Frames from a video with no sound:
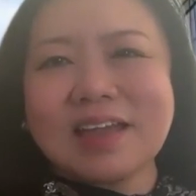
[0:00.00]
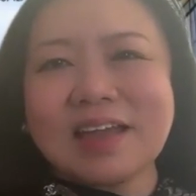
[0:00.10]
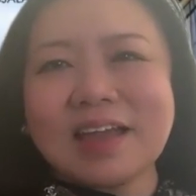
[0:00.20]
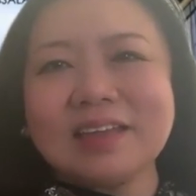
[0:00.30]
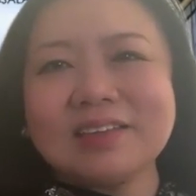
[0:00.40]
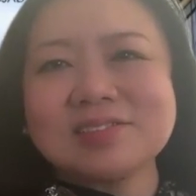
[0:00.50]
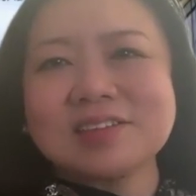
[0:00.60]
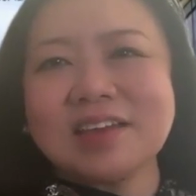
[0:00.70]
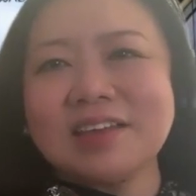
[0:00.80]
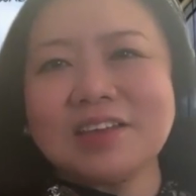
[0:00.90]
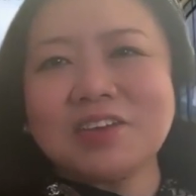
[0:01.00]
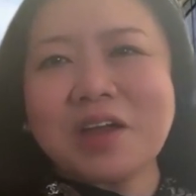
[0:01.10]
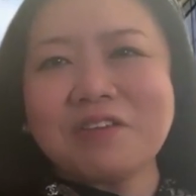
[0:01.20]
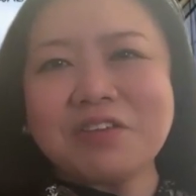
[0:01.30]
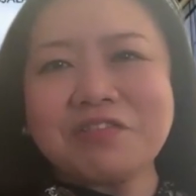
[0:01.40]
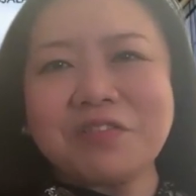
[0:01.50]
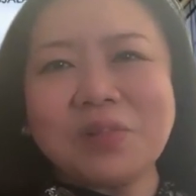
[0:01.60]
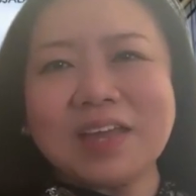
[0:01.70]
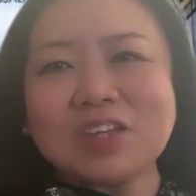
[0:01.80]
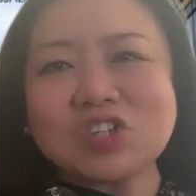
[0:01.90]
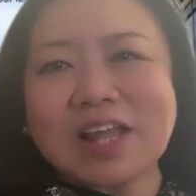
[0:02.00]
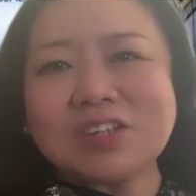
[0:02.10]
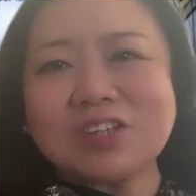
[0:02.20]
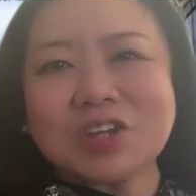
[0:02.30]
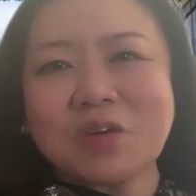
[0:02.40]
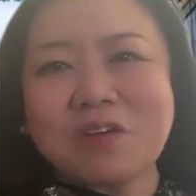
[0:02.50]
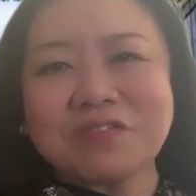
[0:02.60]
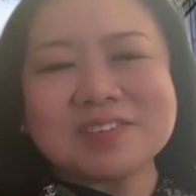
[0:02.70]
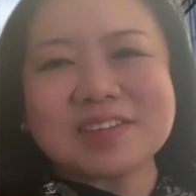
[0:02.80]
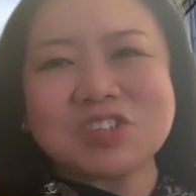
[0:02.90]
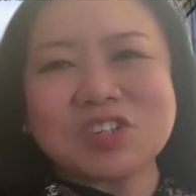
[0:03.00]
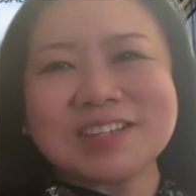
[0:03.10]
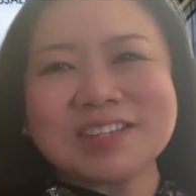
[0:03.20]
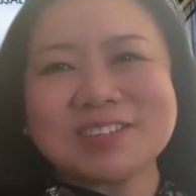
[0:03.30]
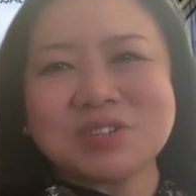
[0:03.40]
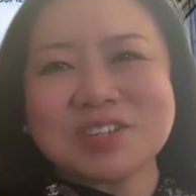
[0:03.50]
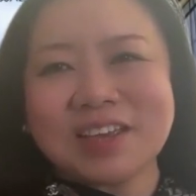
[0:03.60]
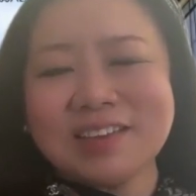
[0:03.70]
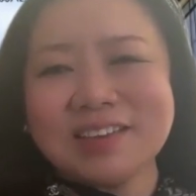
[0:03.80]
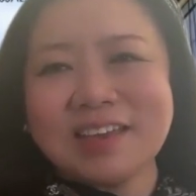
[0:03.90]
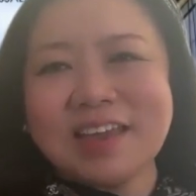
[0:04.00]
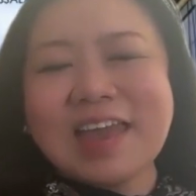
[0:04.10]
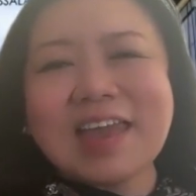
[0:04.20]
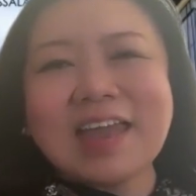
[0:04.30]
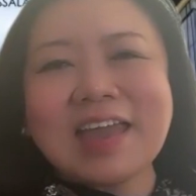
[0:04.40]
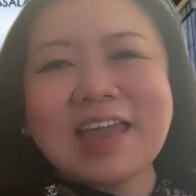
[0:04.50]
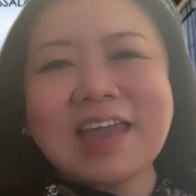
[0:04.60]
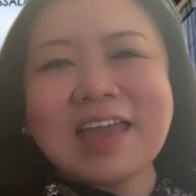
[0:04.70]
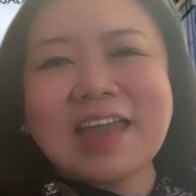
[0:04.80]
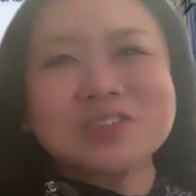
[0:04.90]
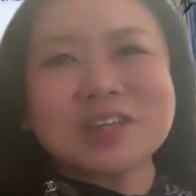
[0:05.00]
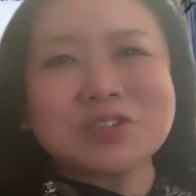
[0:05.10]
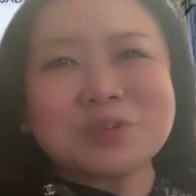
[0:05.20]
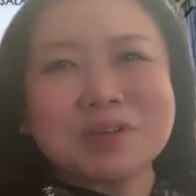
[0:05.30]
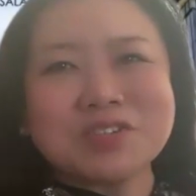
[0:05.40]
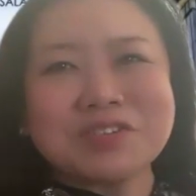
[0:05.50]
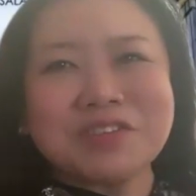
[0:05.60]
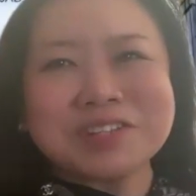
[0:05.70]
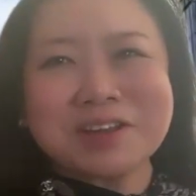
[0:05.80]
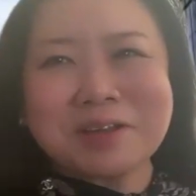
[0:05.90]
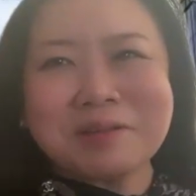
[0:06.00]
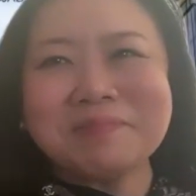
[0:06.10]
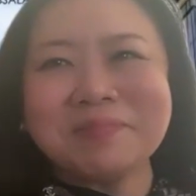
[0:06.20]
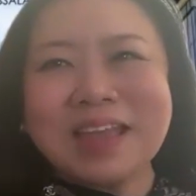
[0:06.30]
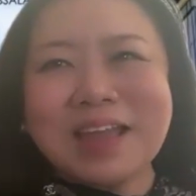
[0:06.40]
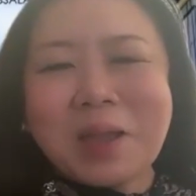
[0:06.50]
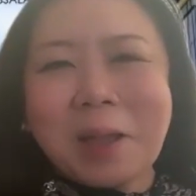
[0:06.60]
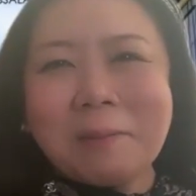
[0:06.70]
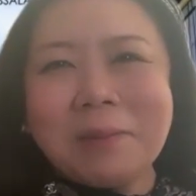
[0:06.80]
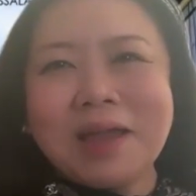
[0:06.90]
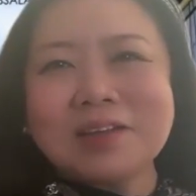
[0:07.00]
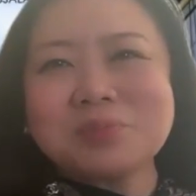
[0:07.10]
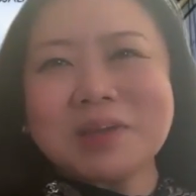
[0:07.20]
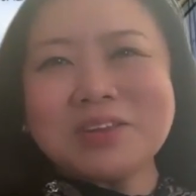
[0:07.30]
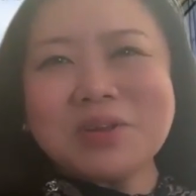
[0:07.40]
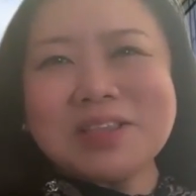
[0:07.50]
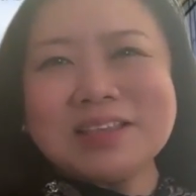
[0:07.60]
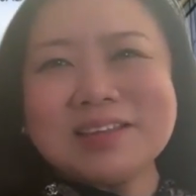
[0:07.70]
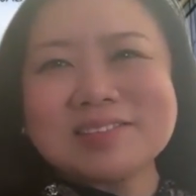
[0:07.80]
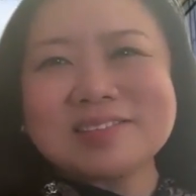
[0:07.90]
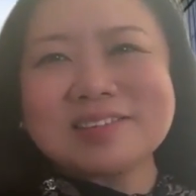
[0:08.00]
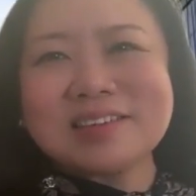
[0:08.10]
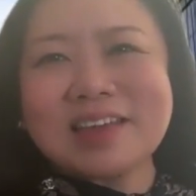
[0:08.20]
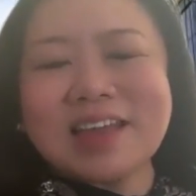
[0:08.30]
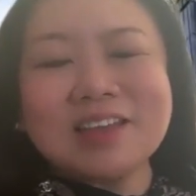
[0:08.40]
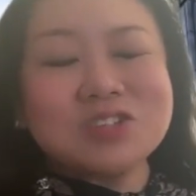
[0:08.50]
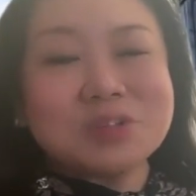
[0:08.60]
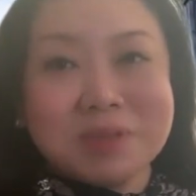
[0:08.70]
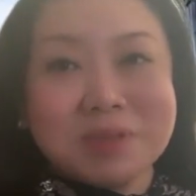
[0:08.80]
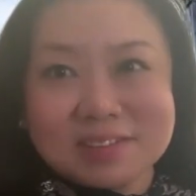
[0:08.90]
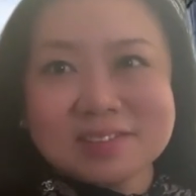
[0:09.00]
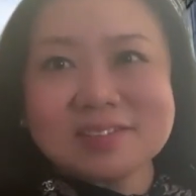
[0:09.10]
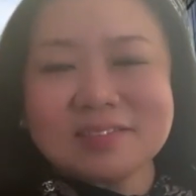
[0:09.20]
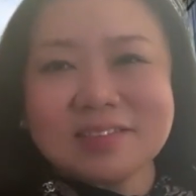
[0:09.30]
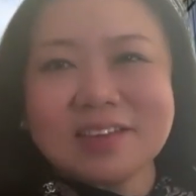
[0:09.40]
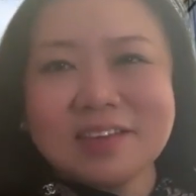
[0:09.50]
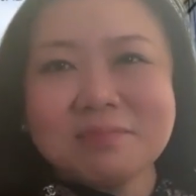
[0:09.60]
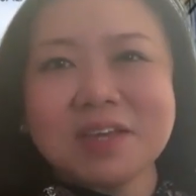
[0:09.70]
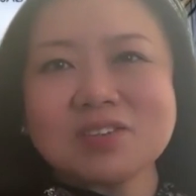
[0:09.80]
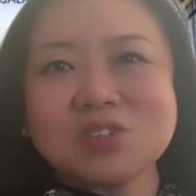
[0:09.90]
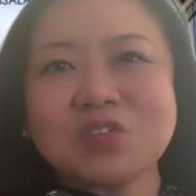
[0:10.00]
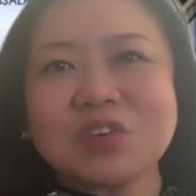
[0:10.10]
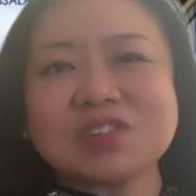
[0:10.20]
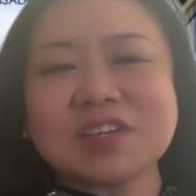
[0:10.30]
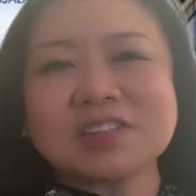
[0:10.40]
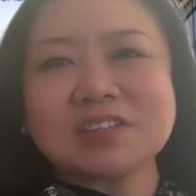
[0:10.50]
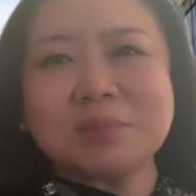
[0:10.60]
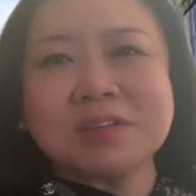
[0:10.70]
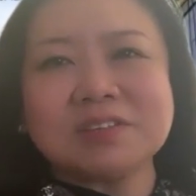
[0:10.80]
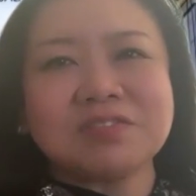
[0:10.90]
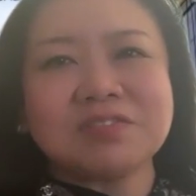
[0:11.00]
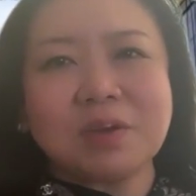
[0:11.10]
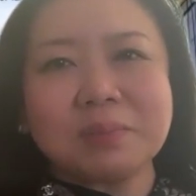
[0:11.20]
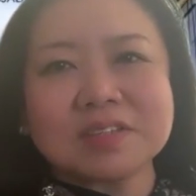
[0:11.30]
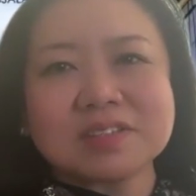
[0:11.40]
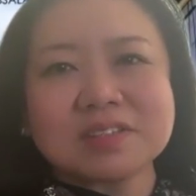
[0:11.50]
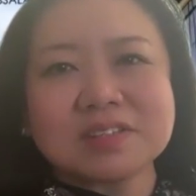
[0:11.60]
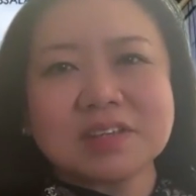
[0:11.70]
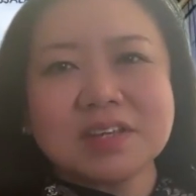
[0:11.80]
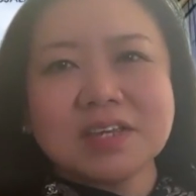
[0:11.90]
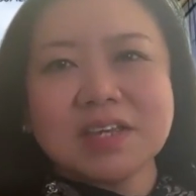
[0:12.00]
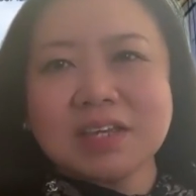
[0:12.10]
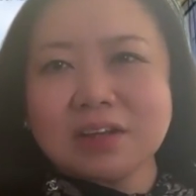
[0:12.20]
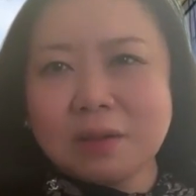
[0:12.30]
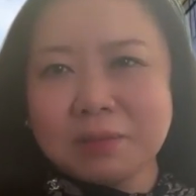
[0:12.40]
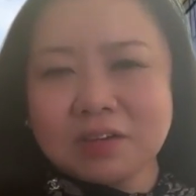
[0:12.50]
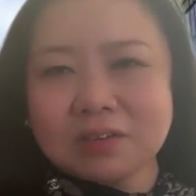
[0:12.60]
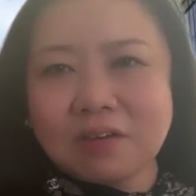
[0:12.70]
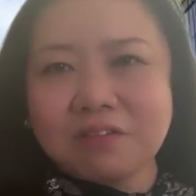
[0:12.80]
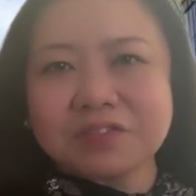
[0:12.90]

I understand that you have a full and challenging conference agenda today, and I don't want to take too much of your time. Last but not least, energy matters. It matters for sustainable development, economic growth,